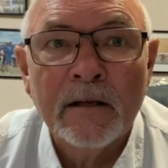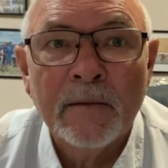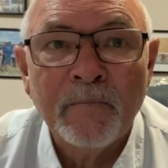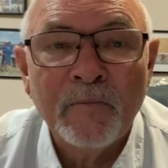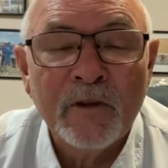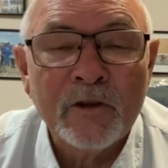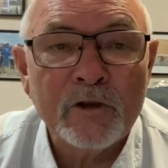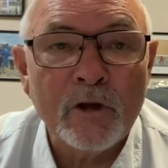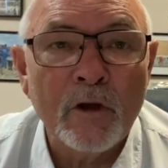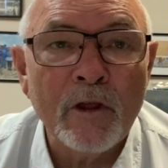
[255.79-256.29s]

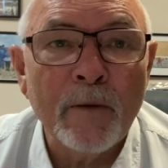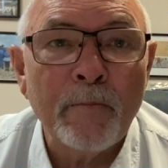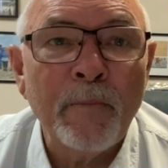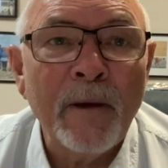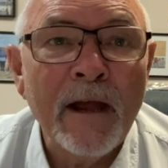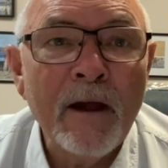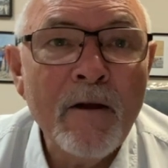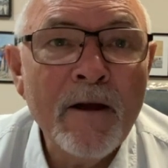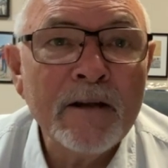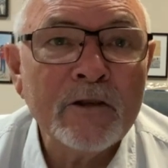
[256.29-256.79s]
So the
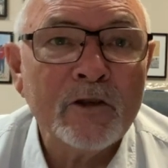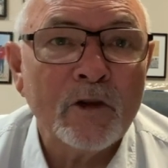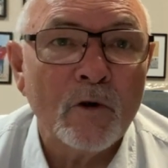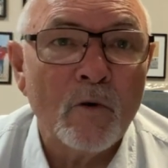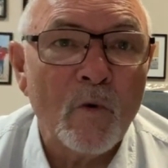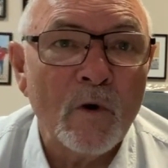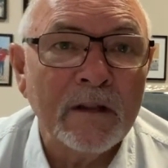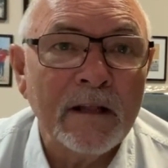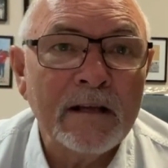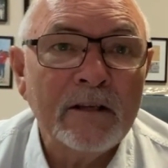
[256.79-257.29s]
parents are
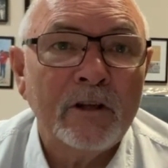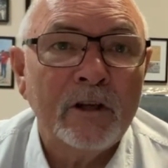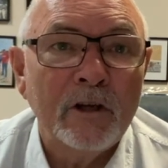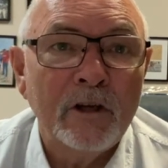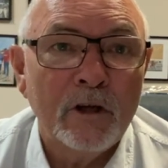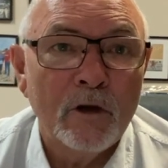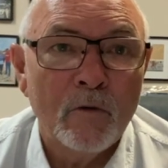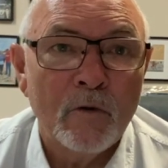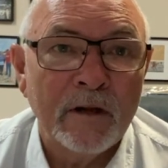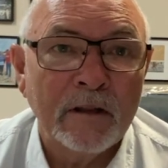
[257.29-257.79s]
willing to
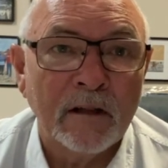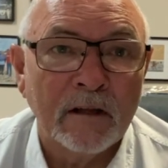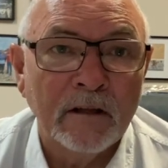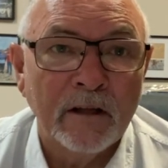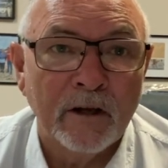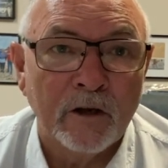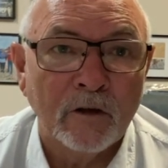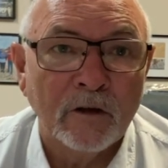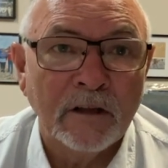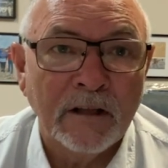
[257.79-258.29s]
do with a
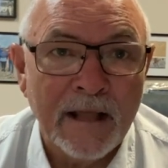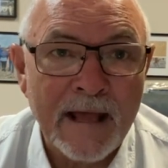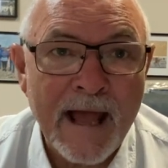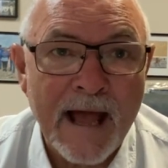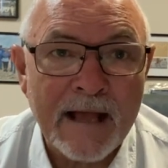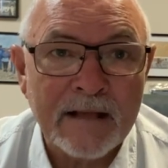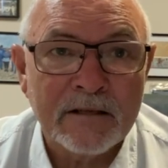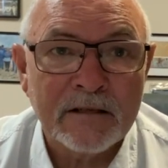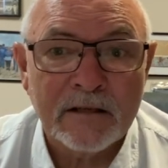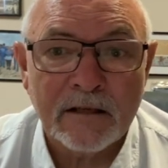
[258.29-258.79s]
little
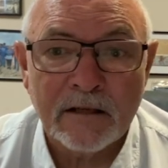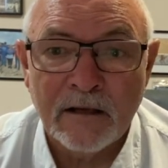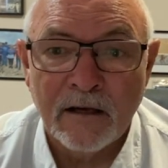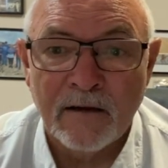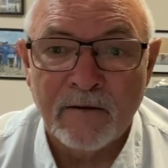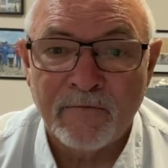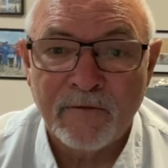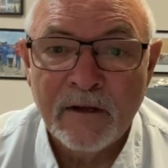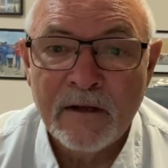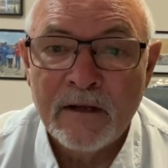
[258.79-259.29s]
less
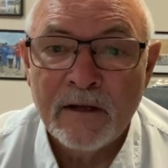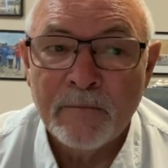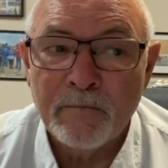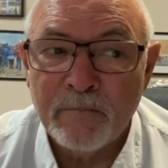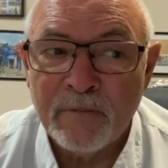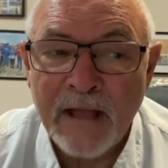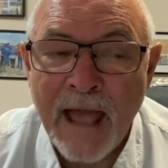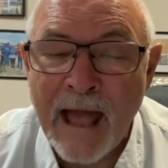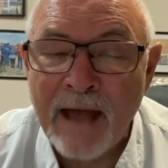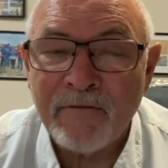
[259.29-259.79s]
of
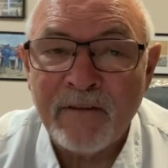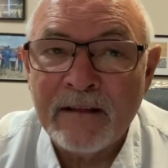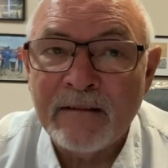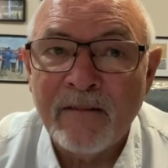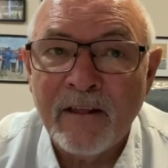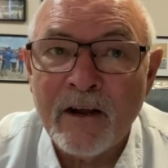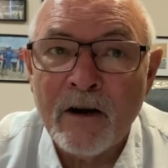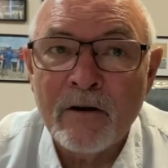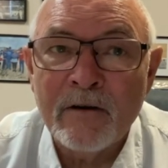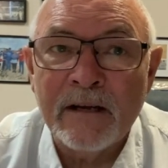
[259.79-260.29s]
having
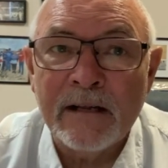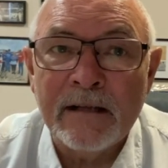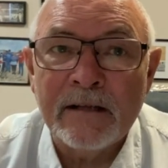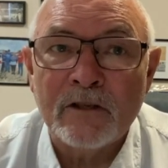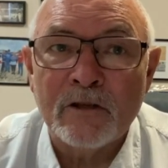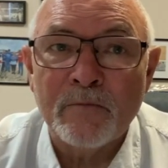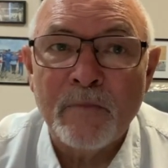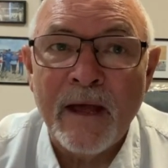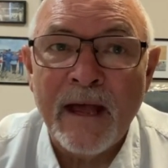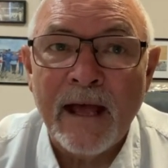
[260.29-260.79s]
their
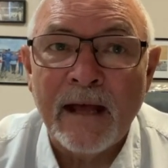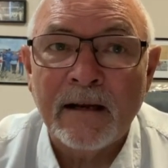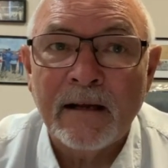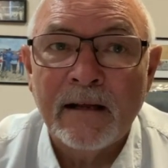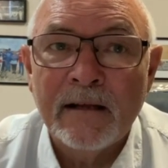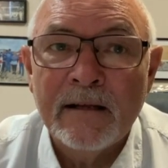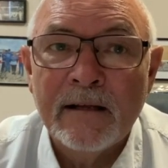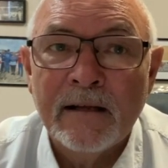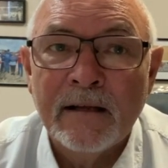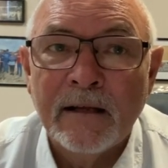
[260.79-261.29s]
needs
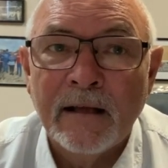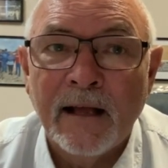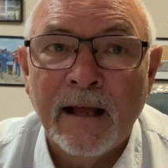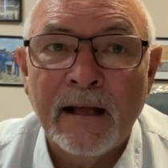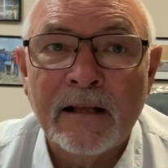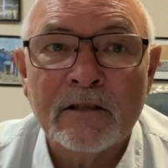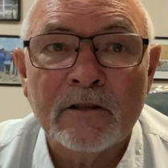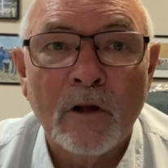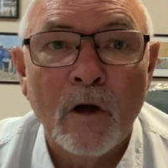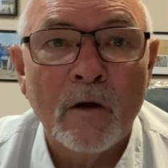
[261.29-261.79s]
met
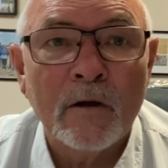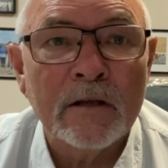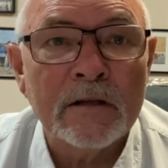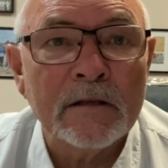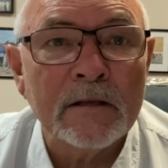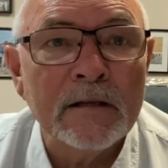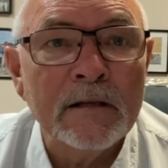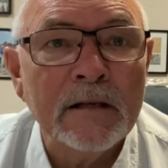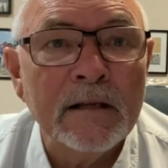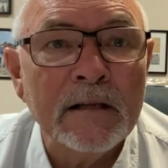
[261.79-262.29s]
as long as
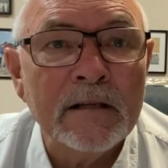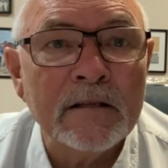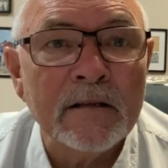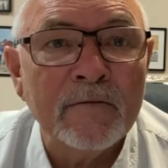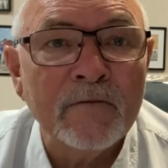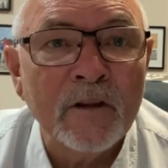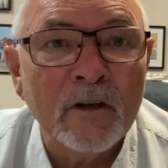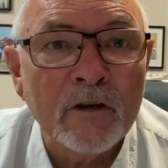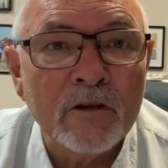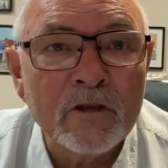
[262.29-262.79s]
the needs
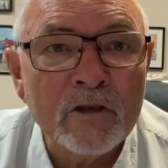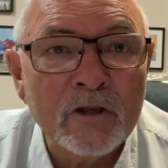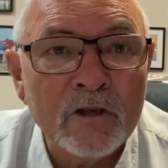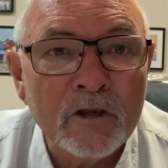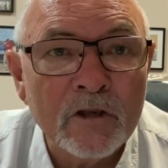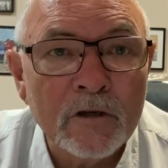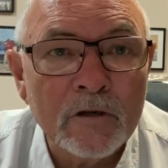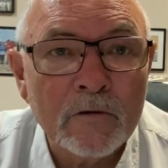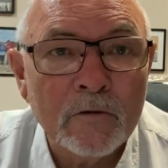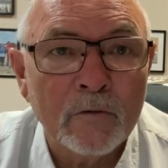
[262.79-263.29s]
of their
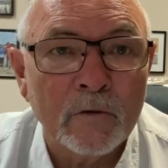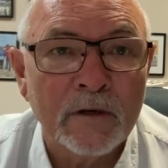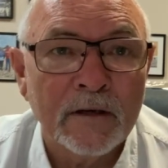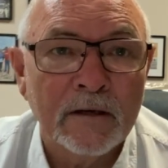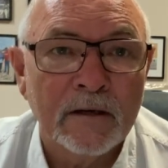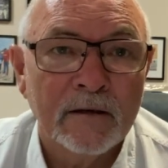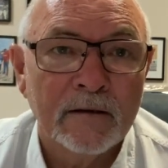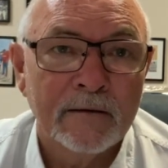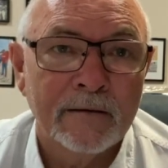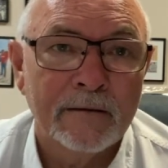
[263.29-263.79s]

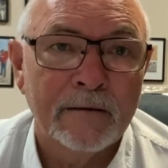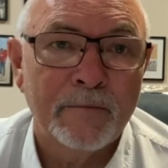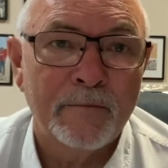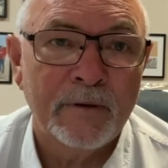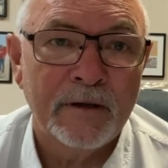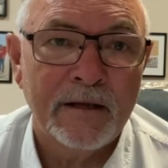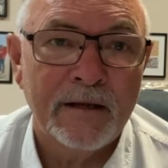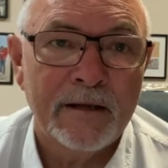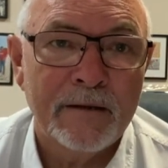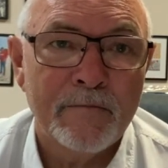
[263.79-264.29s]
children are
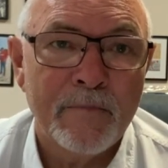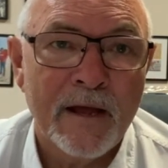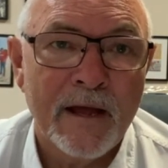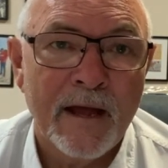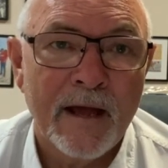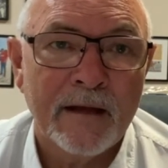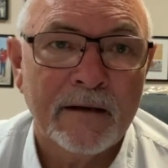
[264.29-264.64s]
being met.